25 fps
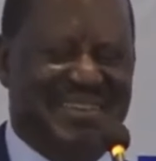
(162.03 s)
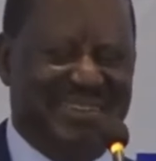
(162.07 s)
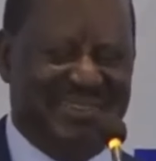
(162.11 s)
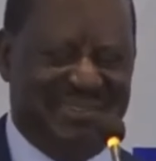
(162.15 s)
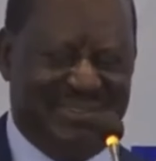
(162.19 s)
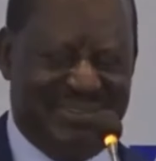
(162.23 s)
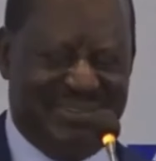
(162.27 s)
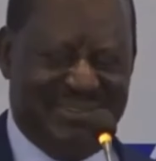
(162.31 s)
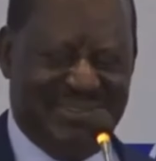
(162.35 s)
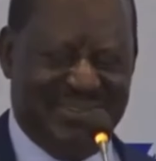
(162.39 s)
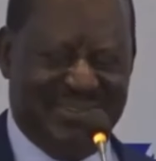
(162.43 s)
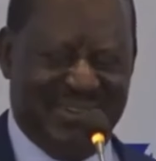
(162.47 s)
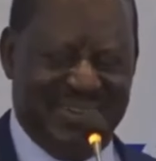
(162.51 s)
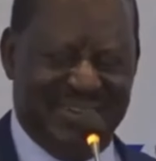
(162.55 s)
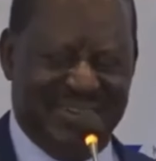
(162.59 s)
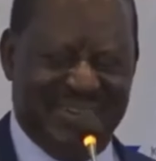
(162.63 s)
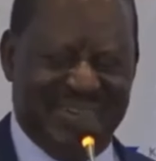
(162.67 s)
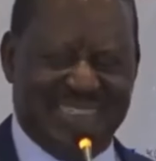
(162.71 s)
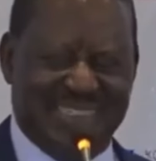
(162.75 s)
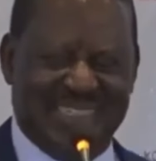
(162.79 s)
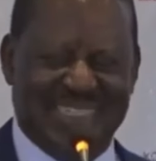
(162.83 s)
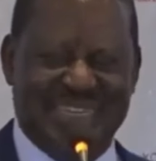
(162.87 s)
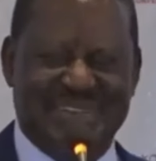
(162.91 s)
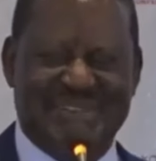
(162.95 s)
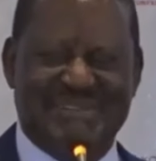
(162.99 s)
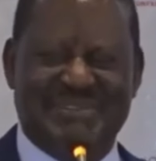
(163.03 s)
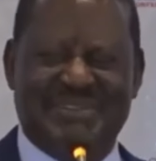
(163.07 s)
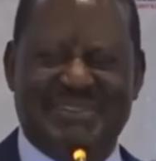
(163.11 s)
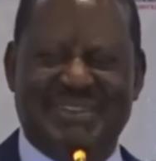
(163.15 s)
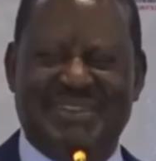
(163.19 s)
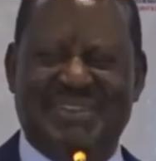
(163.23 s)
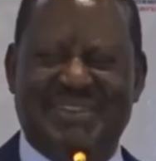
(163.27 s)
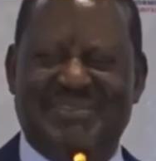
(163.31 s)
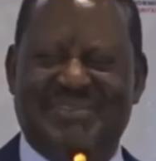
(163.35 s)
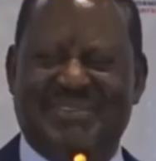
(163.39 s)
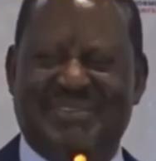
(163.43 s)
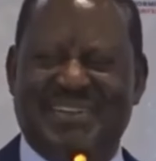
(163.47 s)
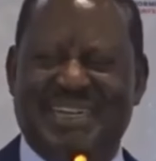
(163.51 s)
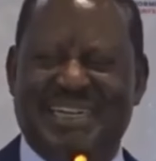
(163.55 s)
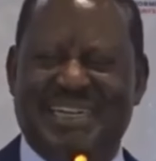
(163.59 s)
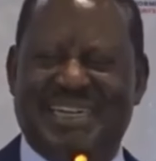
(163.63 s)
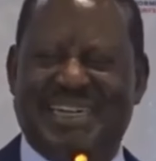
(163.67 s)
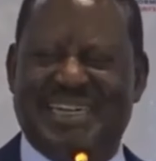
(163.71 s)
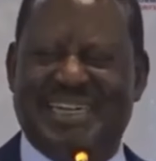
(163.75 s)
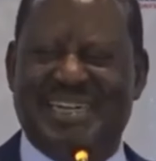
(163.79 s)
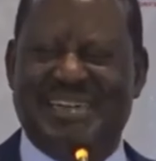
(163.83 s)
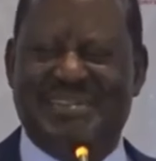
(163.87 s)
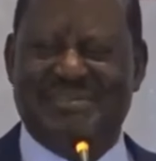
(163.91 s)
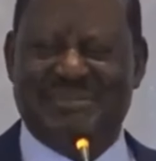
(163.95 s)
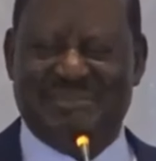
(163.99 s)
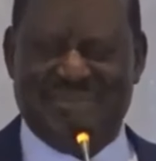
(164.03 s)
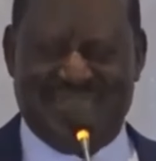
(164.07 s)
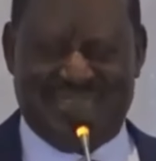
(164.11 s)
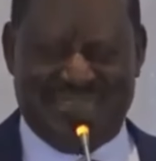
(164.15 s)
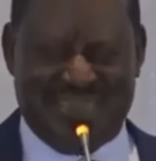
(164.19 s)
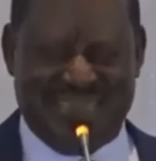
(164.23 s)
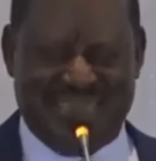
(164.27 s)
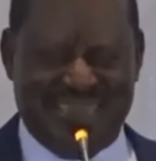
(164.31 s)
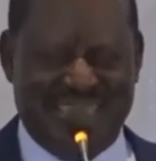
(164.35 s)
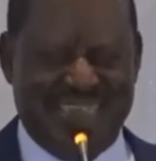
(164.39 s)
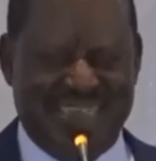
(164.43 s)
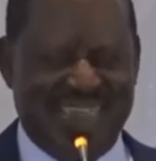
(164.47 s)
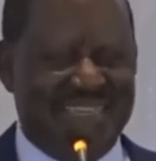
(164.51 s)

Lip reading: Before your time for the fire comes.